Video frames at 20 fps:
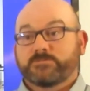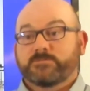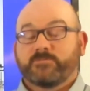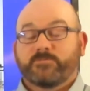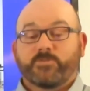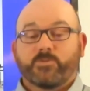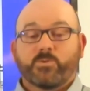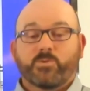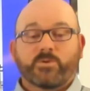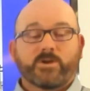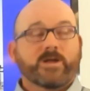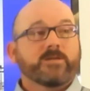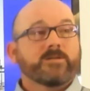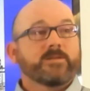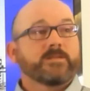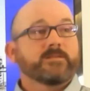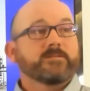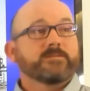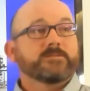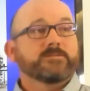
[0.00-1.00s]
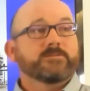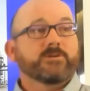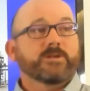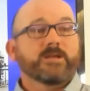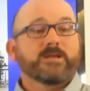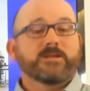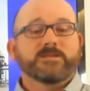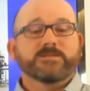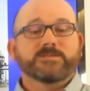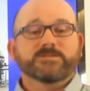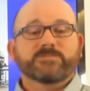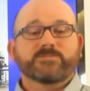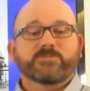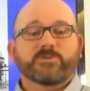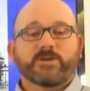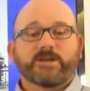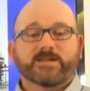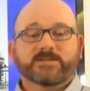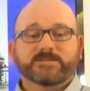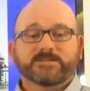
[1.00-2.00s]
for not only just
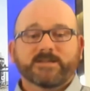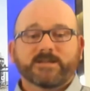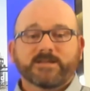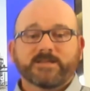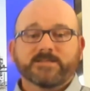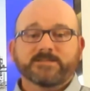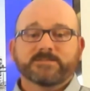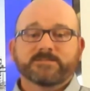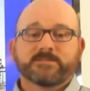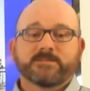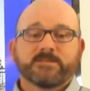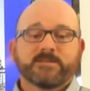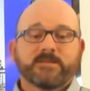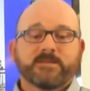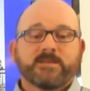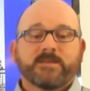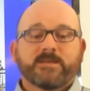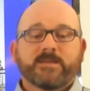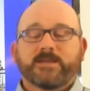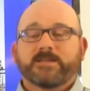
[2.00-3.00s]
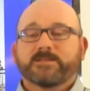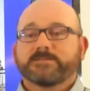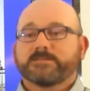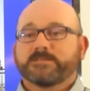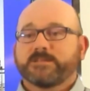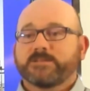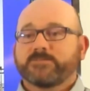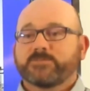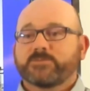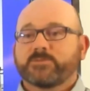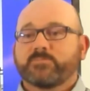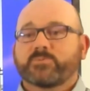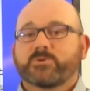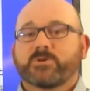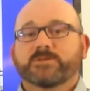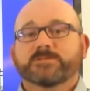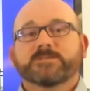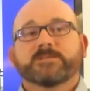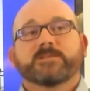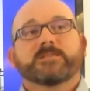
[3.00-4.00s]
for our studies and to give good
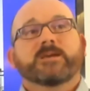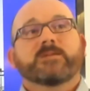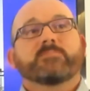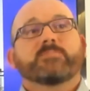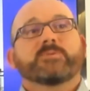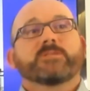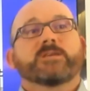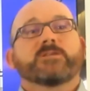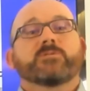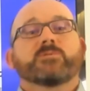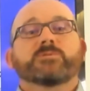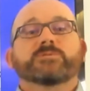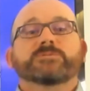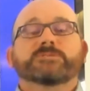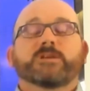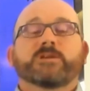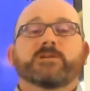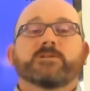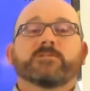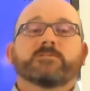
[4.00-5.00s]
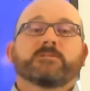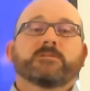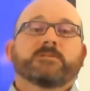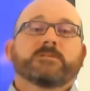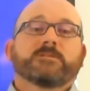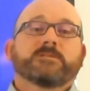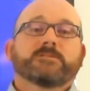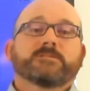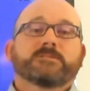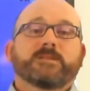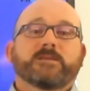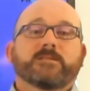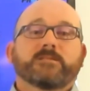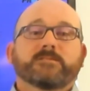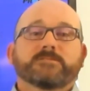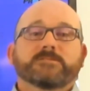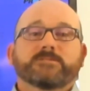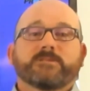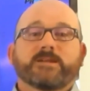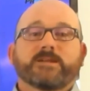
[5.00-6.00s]
pricing in that, but then also down
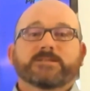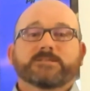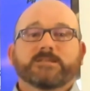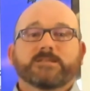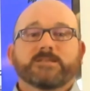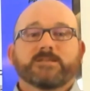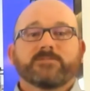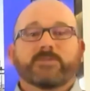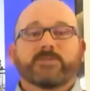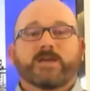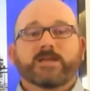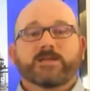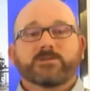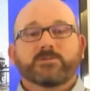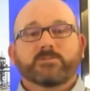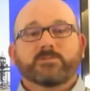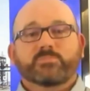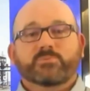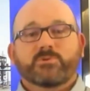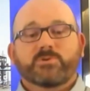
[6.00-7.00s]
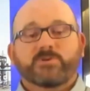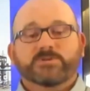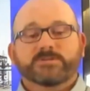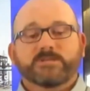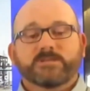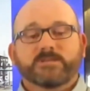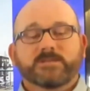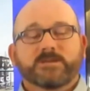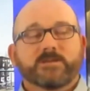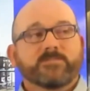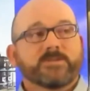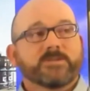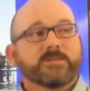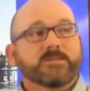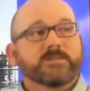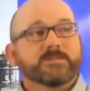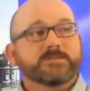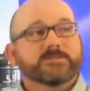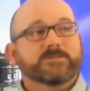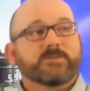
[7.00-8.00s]
to actually give accurate pricing coming
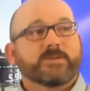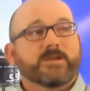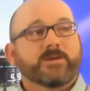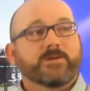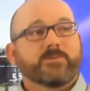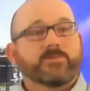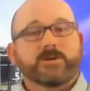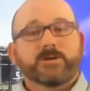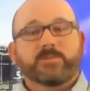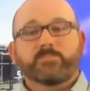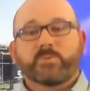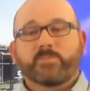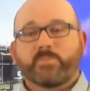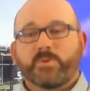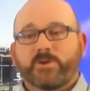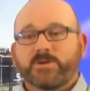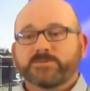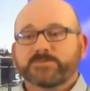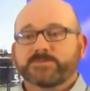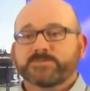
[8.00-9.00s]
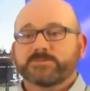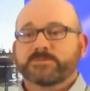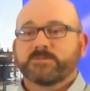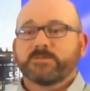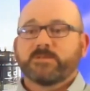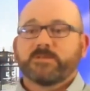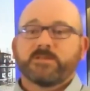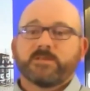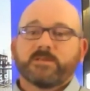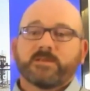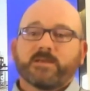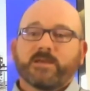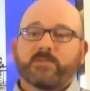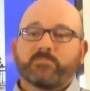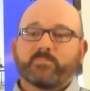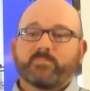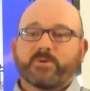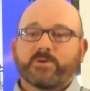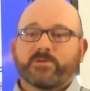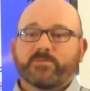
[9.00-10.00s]
into our proposals
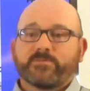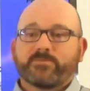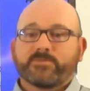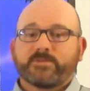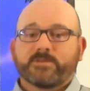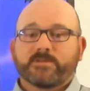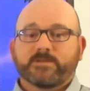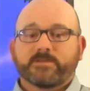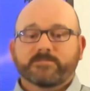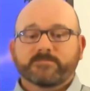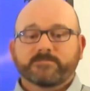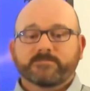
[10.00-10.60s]
at both the